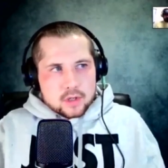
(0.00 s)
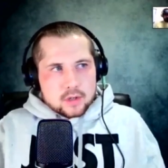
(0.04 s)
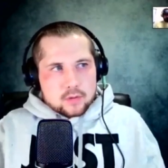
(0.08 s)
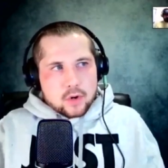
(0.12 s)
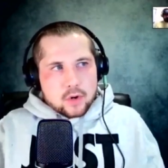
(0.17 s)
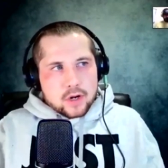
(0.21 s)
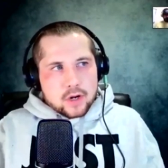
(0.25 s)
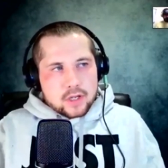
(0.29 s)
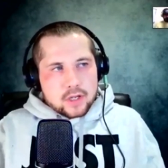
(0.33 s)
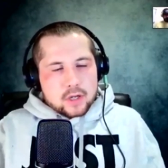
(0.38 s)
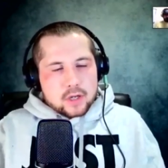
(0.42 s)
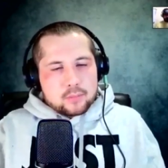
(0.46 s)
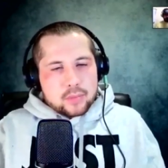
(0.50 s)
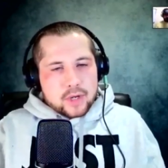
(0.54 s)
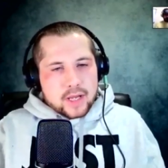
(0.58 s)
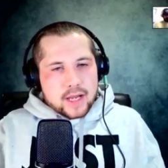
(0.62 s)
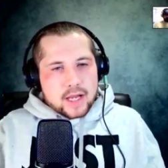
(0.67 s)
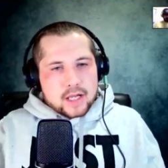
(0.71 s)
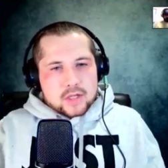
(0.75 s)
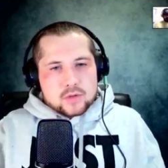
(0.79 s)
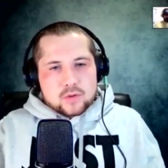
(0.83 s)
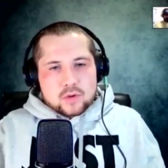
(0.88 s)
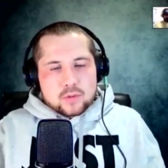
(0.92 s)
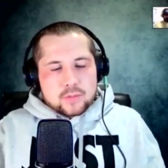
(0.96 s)
I think
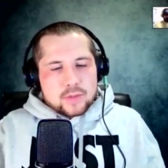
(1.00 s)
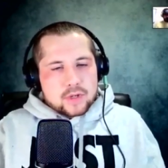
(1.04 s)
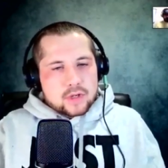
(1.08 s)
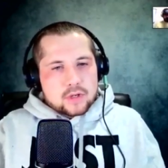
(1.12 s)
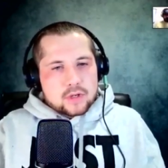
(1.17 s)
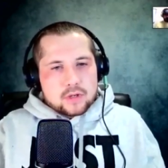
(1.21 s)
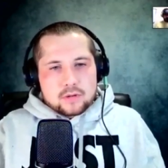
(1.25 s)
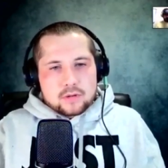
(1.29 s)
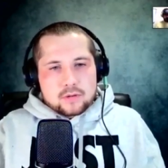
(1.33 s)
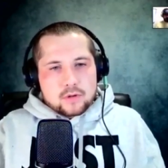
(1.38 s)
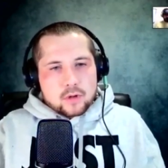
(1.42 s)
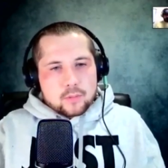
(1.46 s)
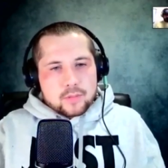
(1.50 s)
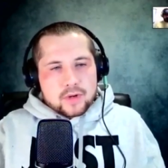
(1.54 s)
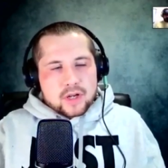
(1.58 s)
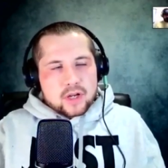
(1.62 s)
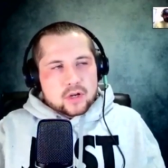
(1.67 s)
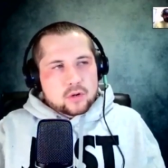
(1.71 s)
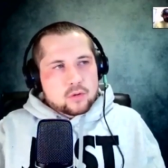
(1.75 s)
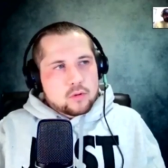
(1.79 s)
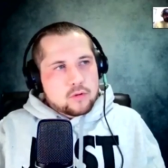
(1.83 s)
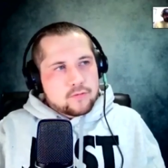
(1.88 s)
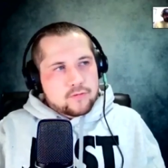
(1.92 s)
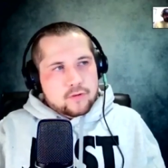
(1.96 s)
Blaydes will be coming
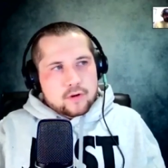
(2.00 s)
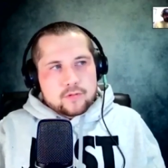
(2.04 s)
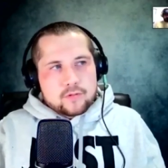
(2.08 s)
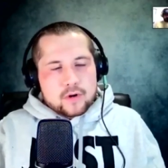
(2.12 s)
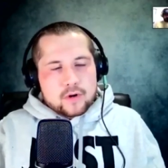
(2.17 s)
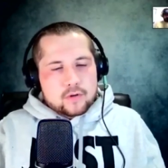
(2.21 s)
into a 5